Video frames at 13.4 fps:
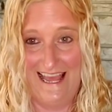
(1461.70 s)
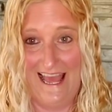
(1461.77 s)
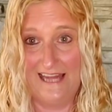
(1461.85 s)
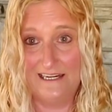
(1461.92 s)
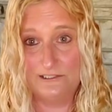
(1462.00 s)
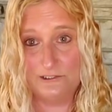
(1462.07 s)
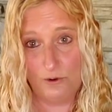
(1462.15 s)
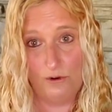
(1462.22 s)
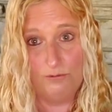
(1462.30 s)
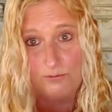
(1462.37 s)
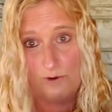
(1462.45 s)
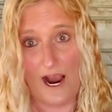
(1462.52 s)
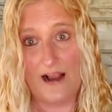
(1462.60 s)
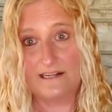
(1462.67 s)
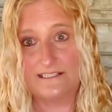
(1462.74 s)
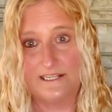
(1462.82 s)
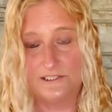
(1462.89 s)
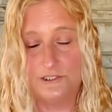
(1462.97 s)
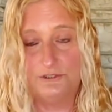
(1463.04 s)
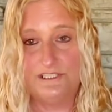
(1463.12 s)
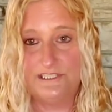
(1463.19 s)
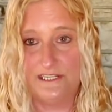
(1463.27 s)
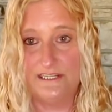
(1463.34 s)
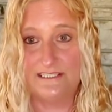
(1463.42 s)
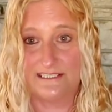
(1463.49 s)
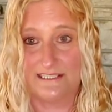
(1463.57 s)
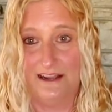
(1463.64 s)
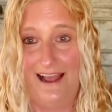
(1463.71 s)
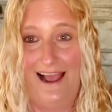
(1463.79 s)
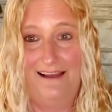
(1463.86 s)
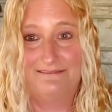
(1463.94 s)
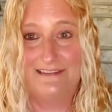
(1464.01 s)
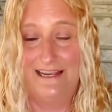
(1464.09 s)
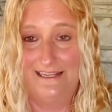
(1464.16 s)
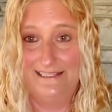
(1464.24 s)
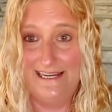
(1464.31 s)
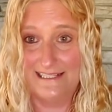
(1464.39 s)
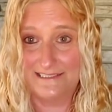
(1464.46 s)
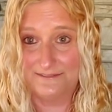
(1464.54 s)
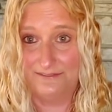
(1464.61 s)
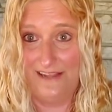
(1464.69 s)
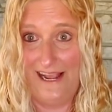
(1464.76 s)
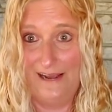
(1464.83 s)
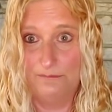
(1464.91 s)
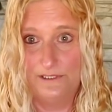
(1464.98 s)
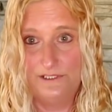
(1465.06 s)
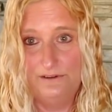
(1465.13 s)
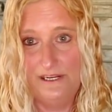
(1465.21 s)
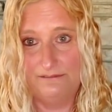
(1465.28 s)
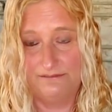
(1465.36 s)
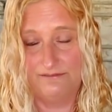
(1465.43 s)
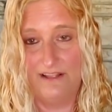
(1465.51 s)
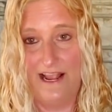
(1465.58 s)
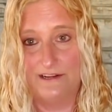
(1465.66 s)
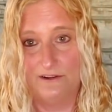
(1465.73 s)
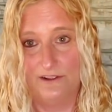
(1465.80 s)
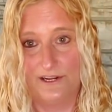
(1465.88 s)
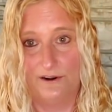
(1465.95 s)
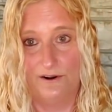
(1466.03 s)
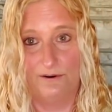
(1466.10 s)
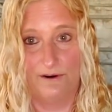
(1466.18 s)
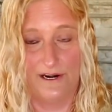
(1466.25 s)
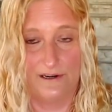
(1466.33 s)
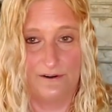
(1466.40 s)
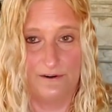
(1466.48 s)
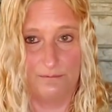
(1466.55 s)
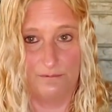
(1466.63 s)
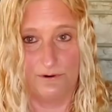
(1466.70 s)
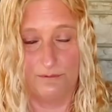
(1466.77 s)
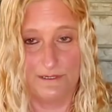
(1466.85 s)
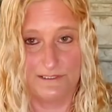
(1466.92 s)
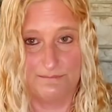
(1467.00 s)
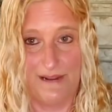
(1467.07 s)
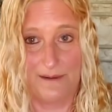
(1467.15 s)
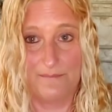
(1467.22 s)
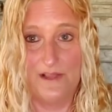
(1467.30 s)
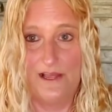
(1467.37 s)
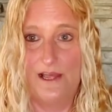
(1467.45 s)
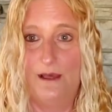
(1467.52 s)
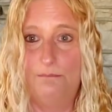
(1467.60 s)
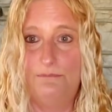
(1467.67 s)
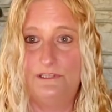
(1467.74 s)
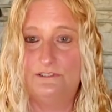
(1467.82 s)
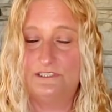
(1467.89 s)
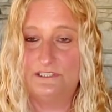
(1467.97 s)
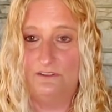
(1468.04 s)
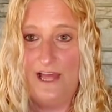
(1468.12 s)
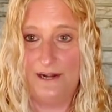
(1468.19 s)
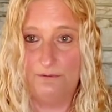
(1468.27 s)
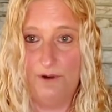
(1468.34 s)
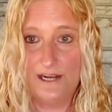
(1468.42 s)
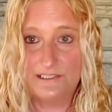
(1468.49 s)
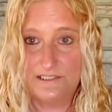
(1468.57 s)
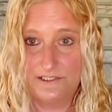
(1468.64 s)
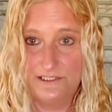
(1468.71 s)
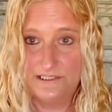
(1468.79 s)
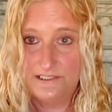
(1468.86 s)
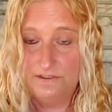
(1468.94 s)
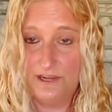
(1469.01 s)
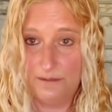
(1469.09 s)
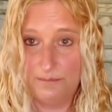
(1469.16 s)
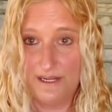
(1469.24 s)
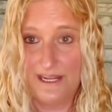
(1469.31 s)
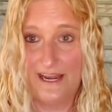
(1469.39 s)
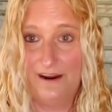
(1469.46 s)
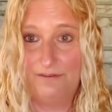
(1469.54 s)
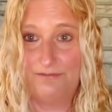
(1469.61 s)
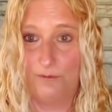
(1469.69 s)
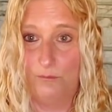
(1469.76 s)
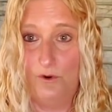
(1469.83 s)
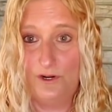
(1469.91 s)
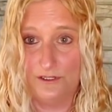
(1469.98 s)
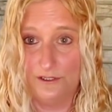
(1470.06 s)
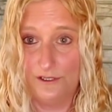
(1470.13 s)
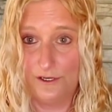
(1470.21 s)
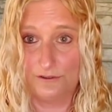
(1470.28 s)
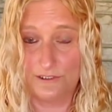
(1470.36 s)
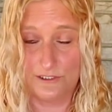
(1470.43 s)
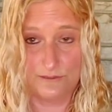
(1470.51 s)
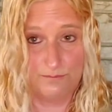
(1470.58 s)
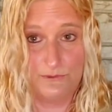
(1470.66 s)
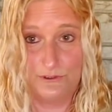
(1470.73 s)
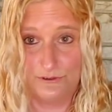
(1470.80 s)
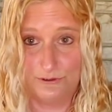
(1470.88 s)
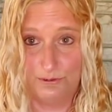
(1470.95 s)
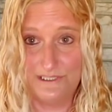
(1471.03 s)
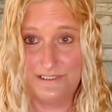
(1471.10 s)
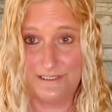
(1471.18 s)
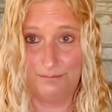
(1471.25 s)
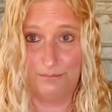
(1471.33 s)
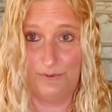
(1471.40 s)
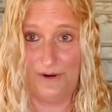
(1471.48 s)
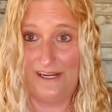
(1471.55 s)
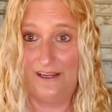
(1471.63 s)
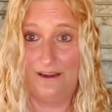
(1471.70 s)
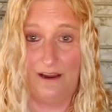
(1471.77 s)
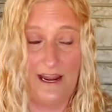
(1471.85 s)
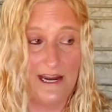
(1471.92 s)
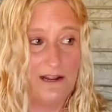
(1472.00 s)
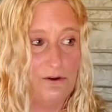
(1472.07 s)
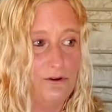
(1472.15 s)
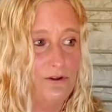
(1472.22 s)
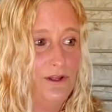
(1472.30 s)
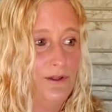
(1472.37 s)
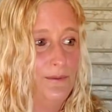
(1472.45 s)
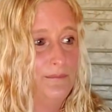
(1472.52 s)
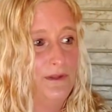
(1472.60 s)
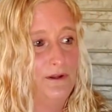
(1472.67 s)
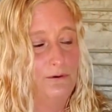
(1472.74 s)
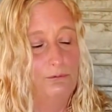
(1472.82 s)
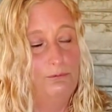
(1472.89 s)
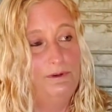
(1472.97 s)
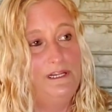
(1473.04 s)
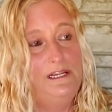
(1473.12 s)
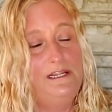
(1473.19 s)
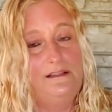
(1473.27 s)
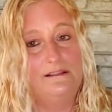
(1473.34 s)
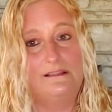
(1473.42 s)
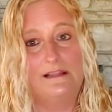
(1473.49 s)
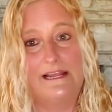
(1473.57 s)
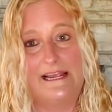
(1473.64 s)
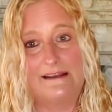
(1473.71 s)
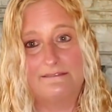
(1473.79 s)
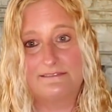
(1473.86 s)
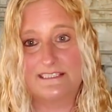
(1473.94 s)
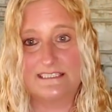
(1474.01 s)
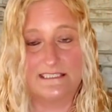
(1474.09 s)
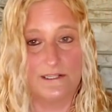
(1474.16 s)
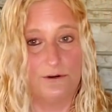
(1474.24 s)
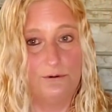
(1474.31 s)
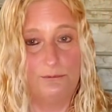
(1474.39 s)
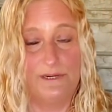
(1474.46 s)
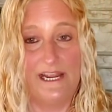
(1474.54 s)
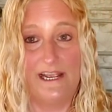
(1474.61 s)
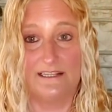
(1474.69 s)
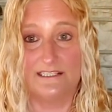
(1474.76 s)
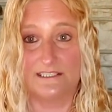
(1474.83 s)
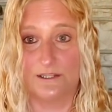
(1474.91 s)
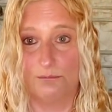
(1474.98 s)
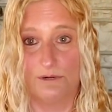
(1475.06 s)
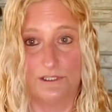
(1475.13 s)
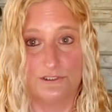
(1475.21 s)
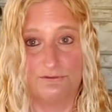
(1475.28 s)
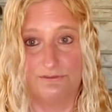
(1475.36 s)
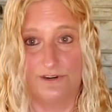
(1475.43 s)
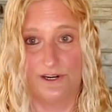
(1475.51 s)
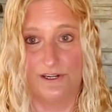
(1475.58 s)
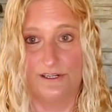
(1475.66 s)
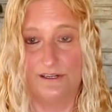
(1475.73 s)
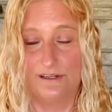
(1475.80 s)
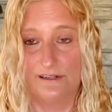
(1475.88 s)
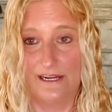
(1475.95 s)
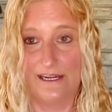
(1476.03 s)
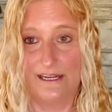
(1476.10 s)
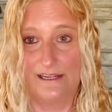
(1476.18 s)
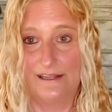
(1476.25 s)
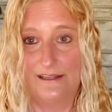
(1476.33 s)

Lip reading: And there's all rocks on the trail, so you stop. Yeah, it's flat. When you hit flat, you're like, all right, good, we're almost back. But there's a lot of rocks, so you still got to be careful walking. You could twist and break your ankle. We laughed we had so much fun. Like,